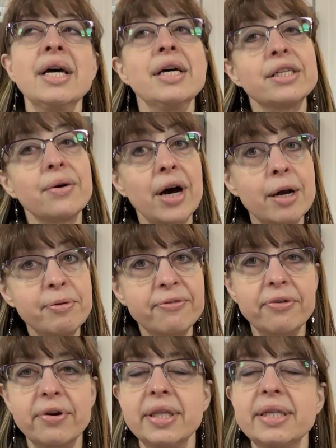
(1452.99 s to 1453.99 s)
So I
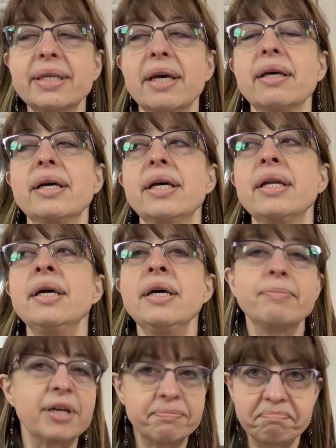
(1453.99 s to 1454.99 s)
prefer in the skillet,
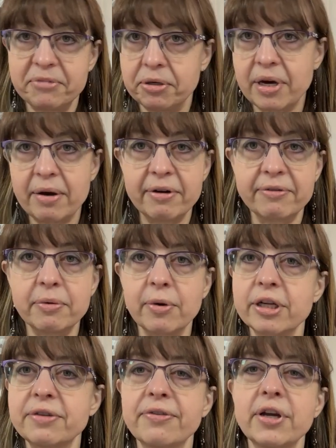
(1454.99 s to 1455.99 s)
but do however
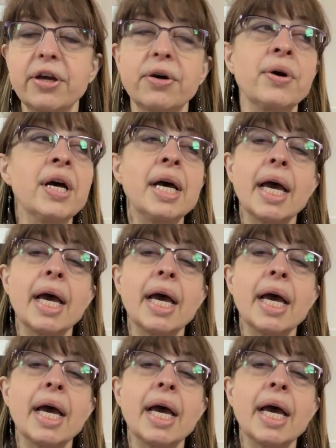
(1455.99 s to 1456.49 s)
works for you.